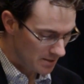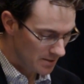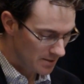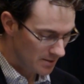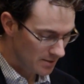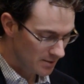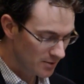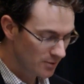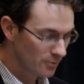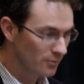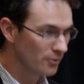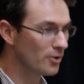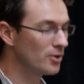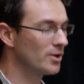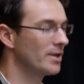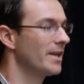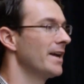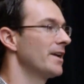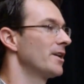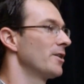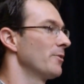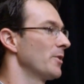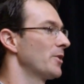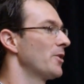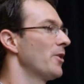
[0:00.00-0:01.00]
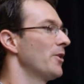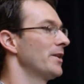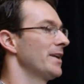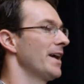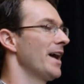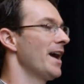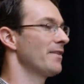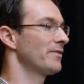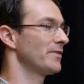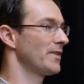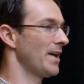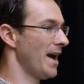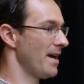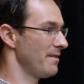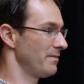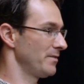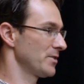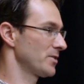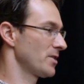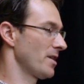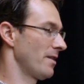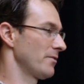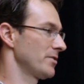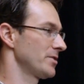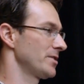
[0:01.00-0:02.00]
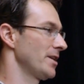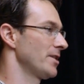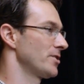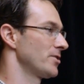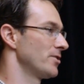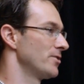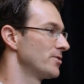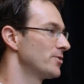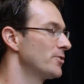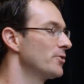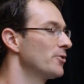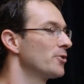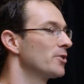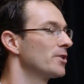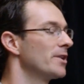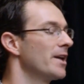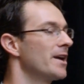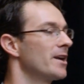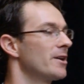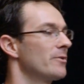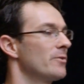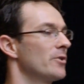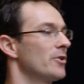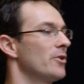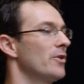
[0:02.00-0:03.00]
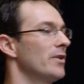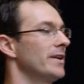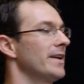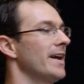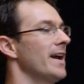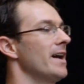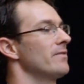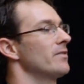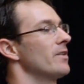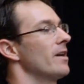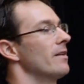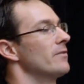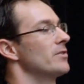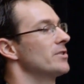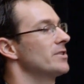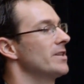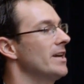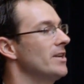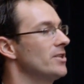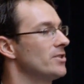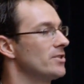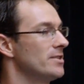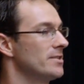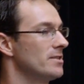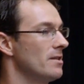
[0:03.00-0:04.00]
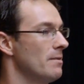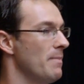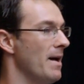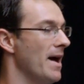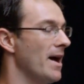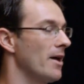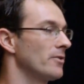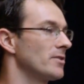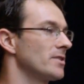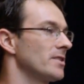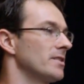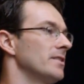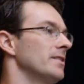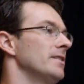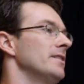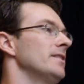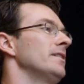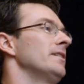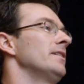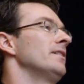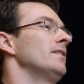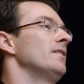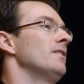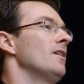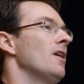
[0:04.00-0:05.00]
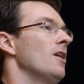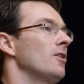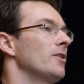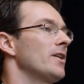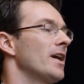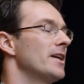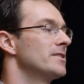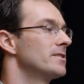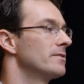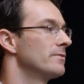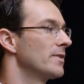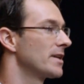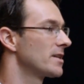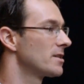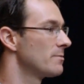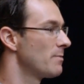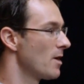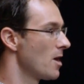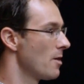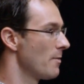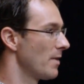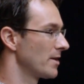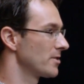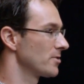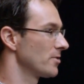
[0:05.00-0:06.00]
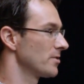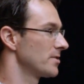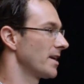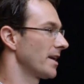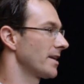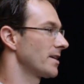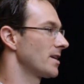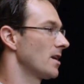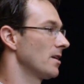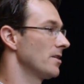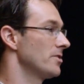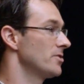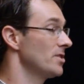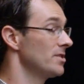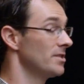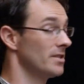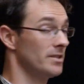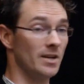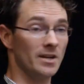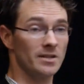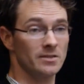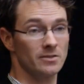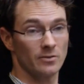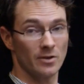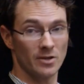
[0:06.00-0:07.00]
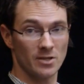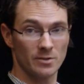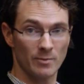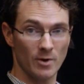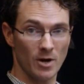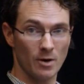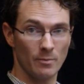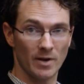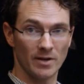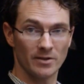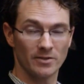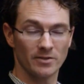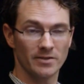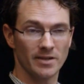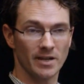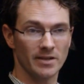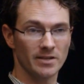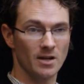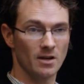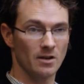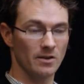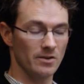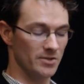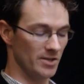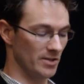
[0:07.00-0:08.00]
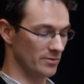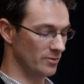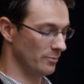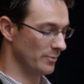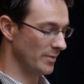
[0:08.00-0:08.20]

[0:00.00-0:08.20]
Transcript: Sooner or later, we're going to have these conversations. Sooner or later, we're going to have conversations about all kinds of experimental technologies and not so experimental technologies.